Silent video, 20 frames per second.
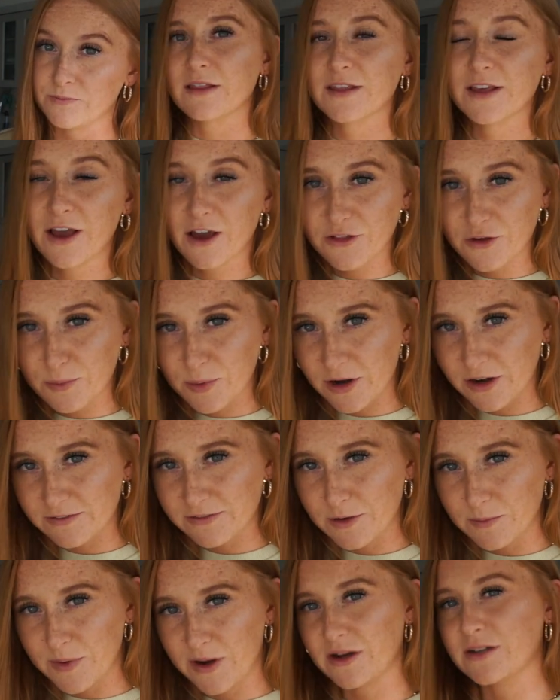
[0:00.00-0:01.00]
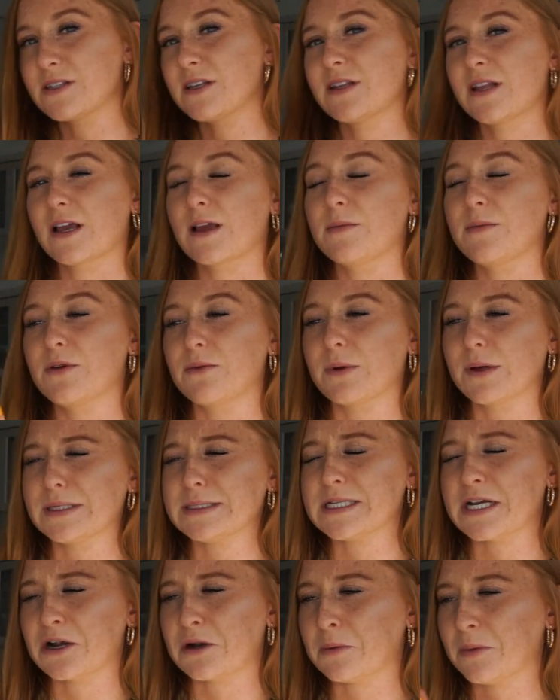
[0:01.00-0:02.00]
The other part of comparison that can be really
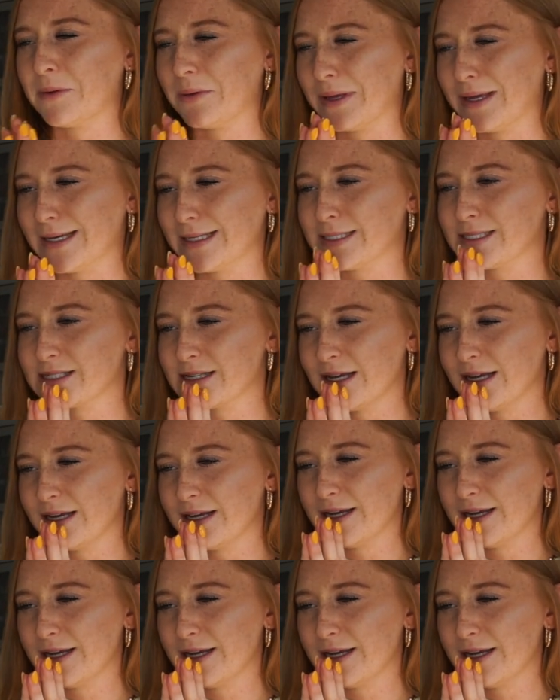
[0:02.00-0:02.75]
terrible is